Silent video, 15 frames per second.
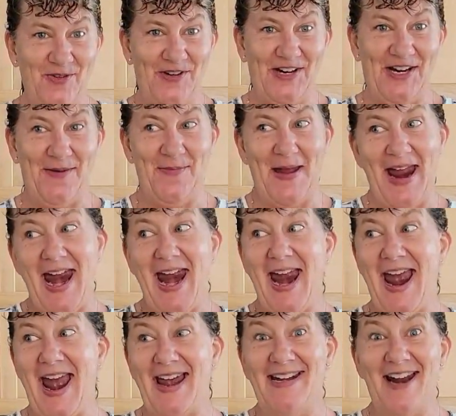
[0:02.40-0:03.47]
cream
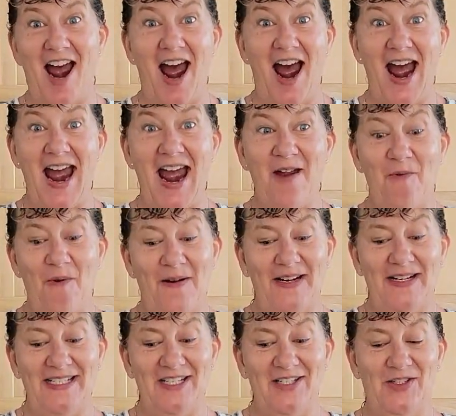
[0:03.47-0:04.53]
and I
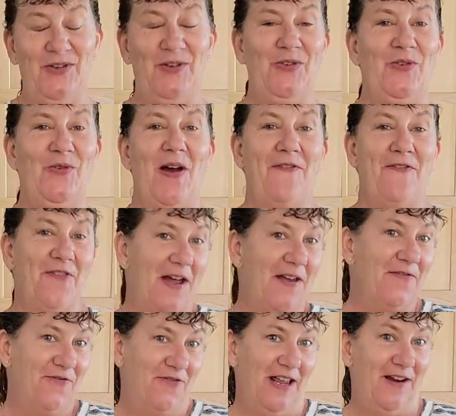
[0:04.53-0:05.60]
wanted to do a
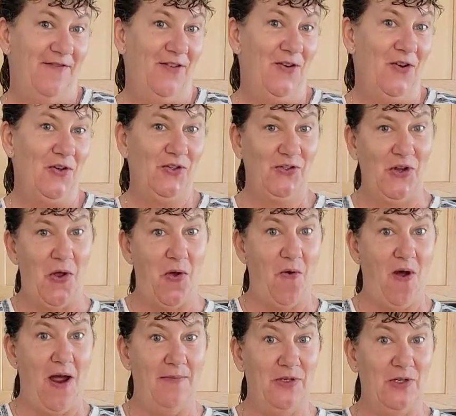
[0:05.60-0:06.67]
fun flavor,
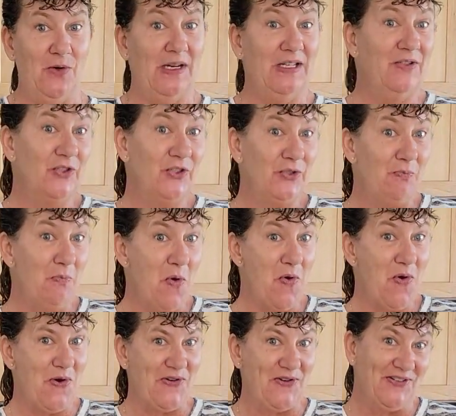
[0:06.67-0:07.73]
so I'm doing
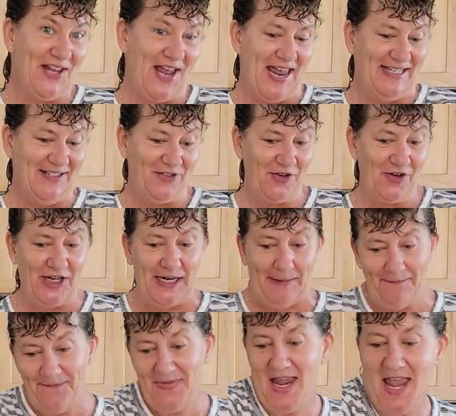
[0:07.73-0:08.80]
s'mores ice
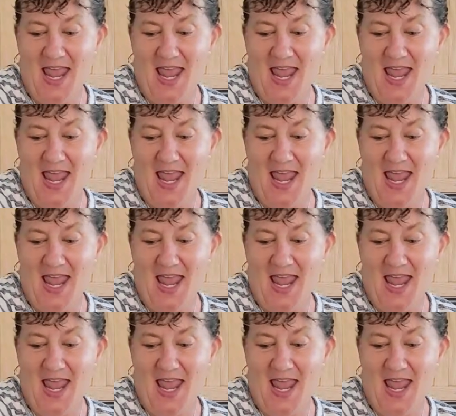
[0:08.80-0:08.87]
cream.